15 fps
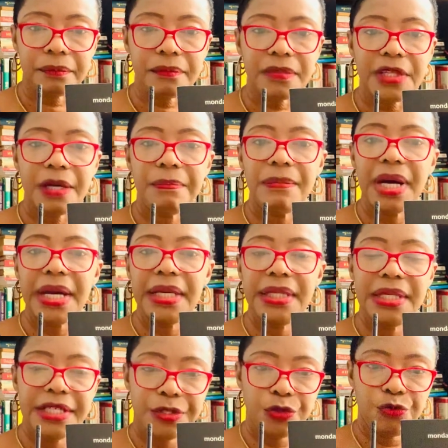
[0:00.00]
my
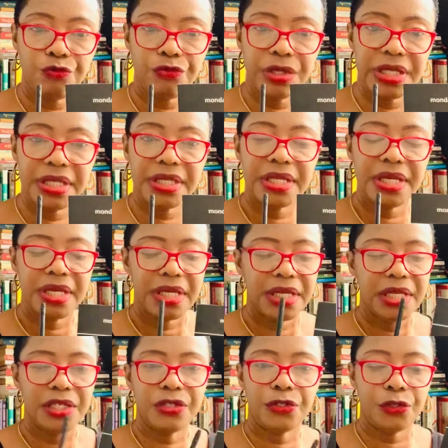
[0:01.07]
little read
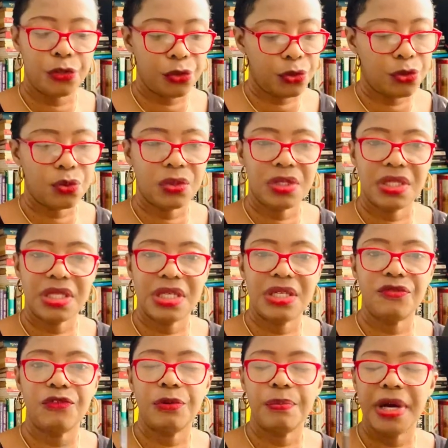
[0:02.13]
is just to see,
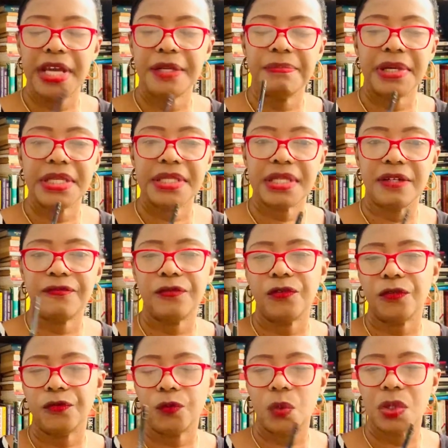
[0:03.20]
remind myself
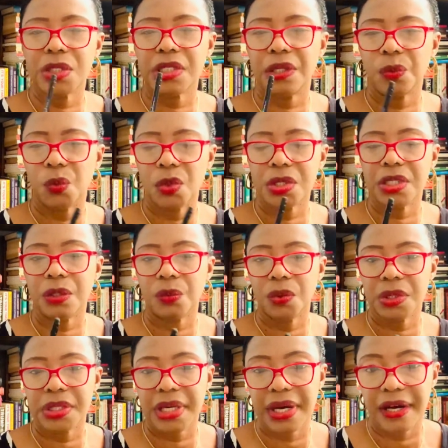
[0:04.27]
of what
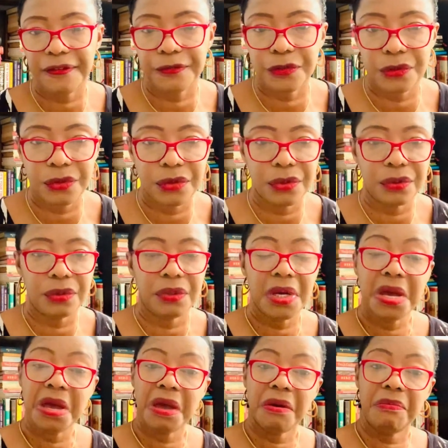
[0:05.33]
I have to do.
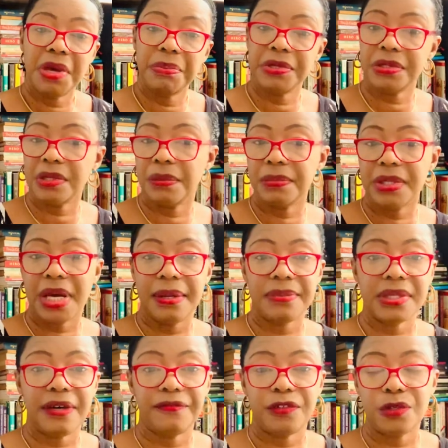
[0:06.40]
Maybe sometimes
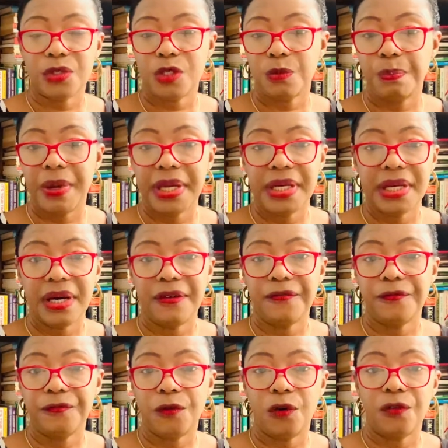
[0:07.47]
I've just penned down
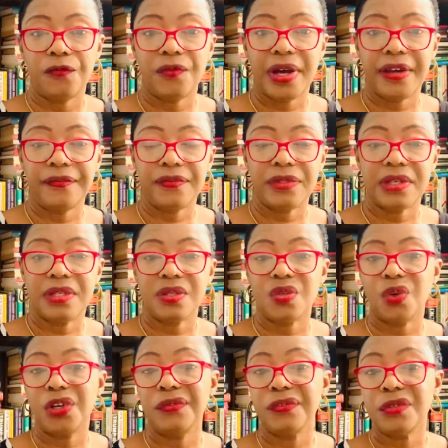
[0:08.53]
4 or 5 things
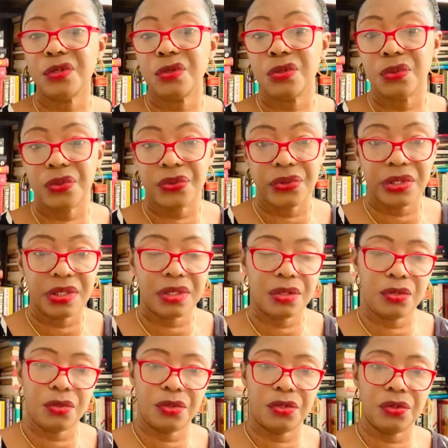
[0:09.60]
or even 2 things
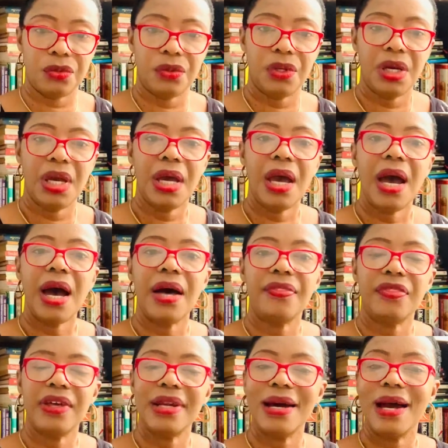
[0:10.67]
to do. And
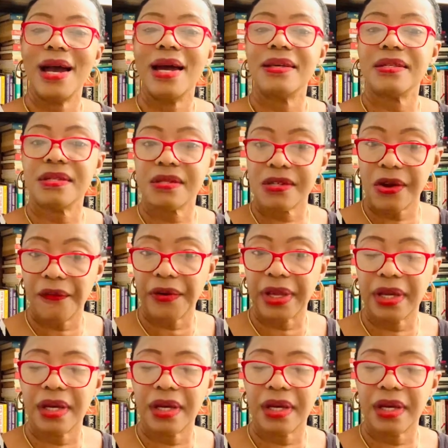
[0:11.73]
then I asterisk,